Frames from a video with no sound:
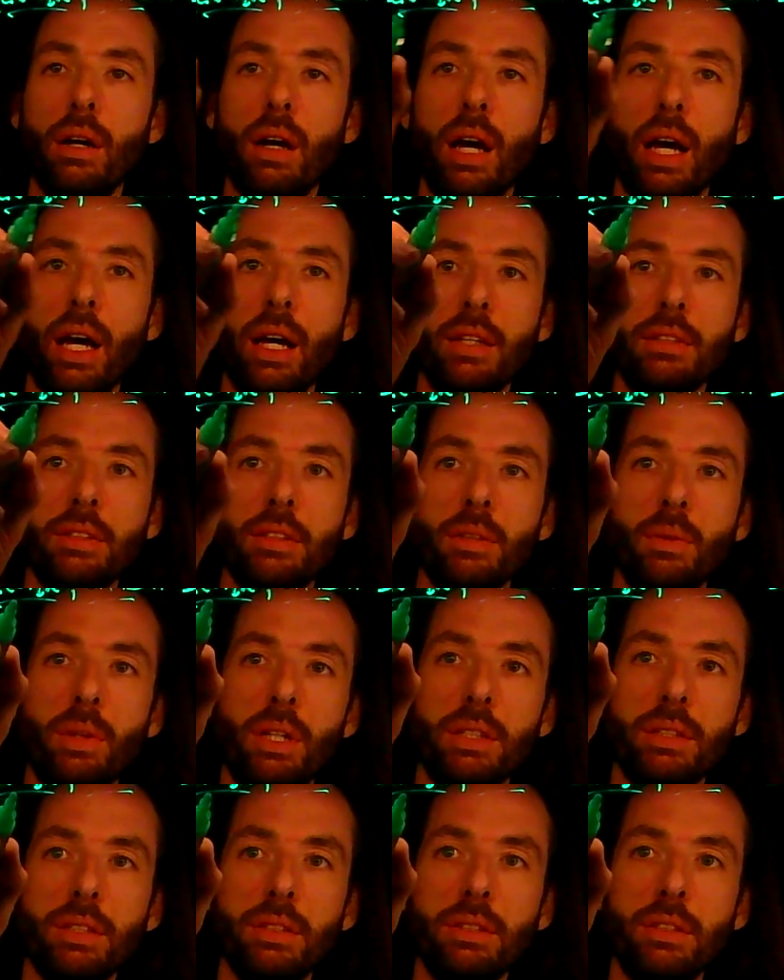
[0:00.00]
And so what
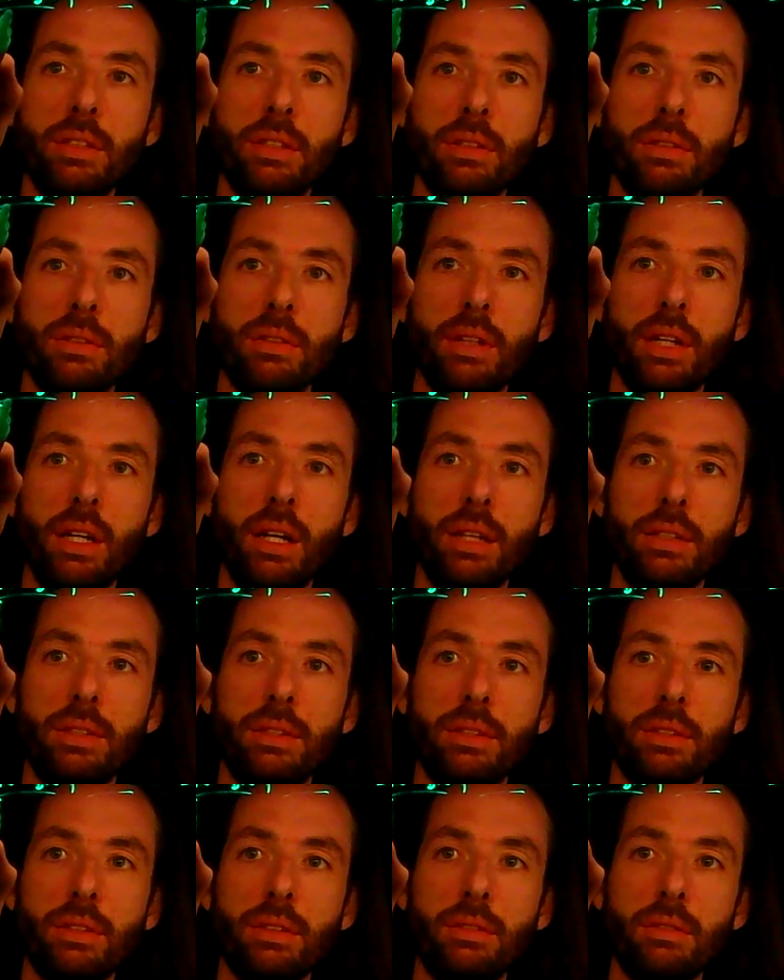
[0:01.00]
does it do?
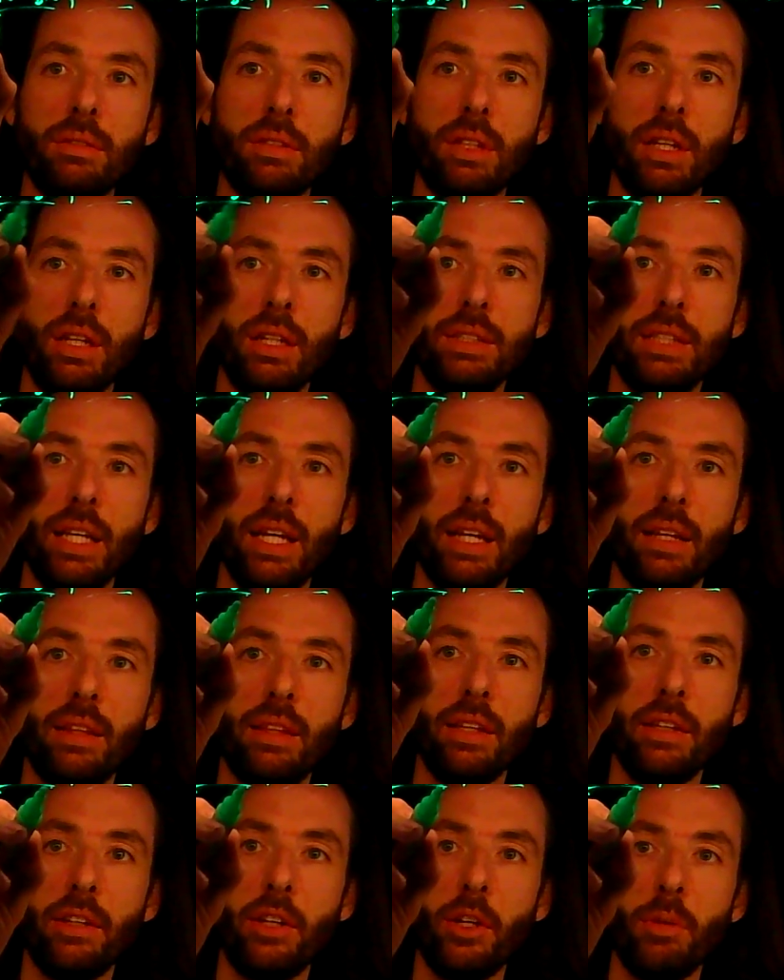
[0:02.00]
It's going to take
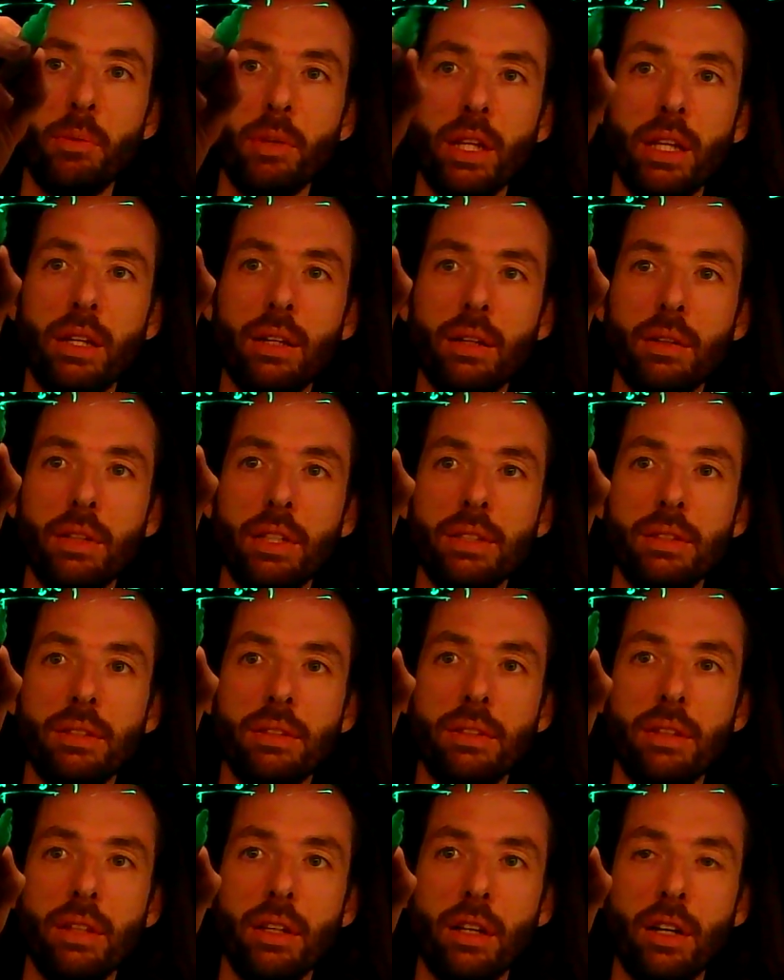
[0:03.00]
the accumulator. This is
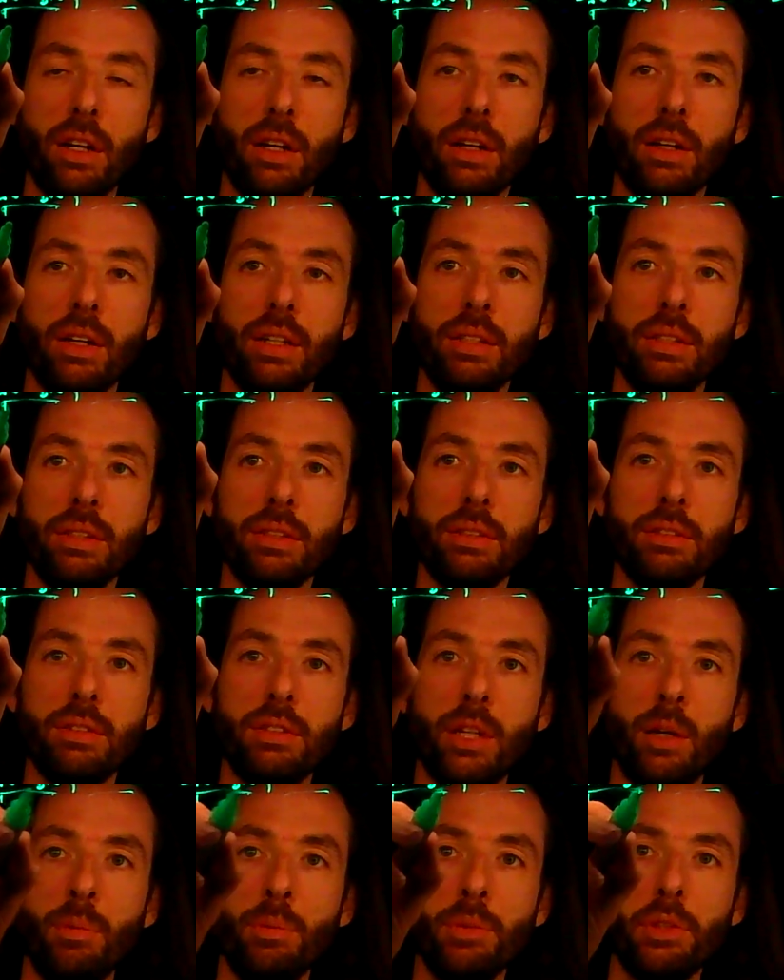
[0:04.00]
the current
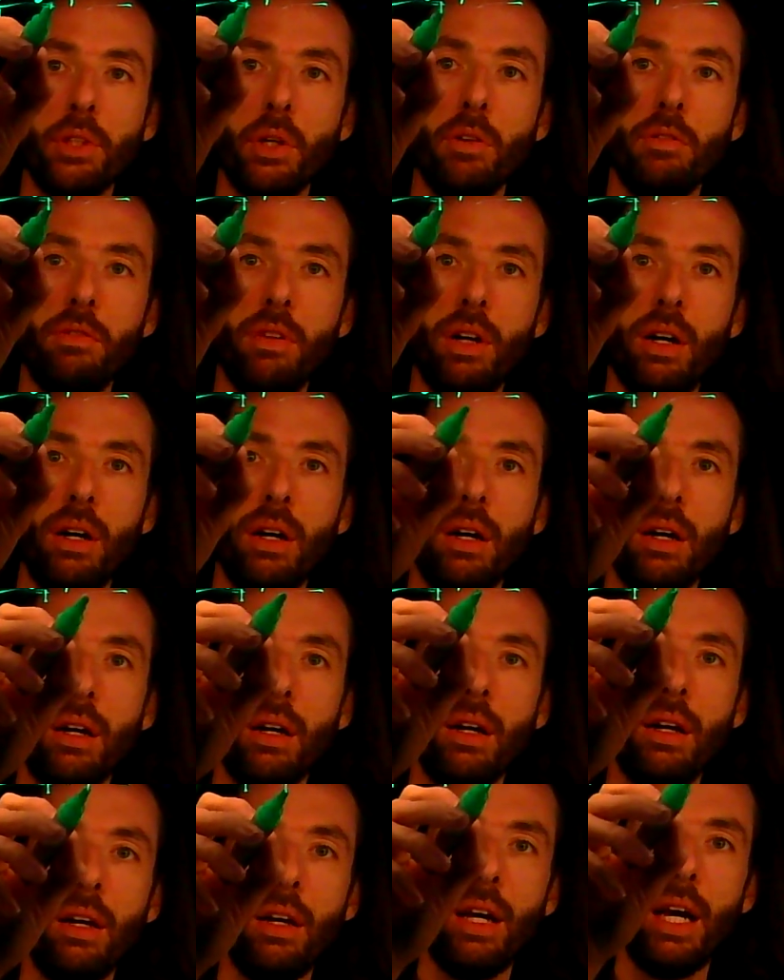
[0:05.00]
sum so far,
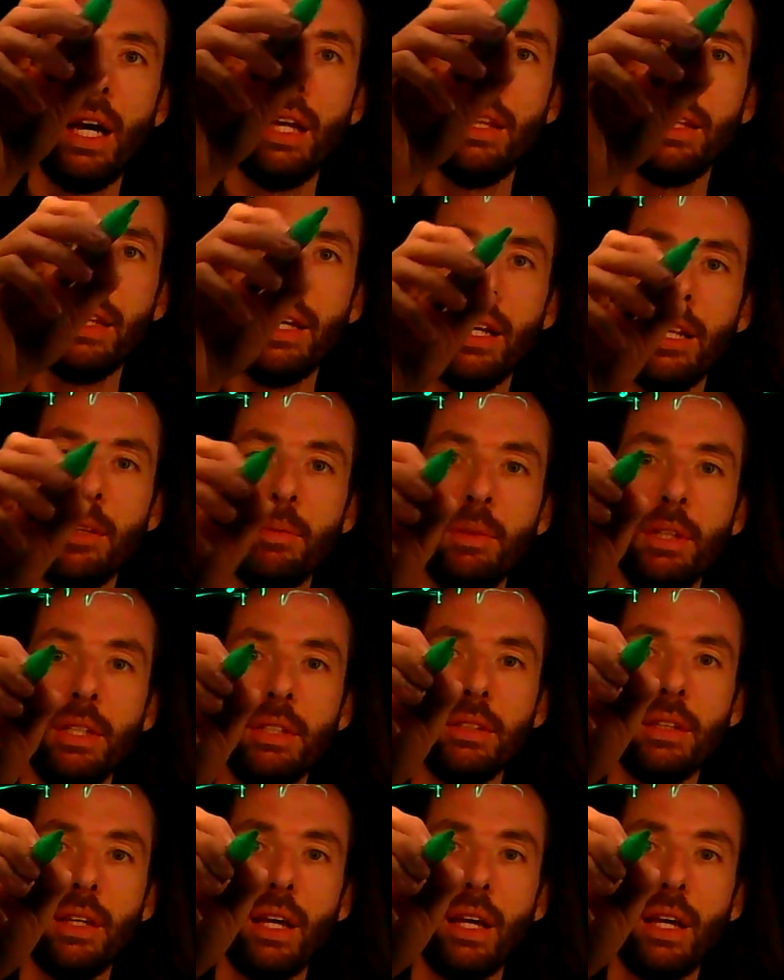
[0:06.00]
and the element,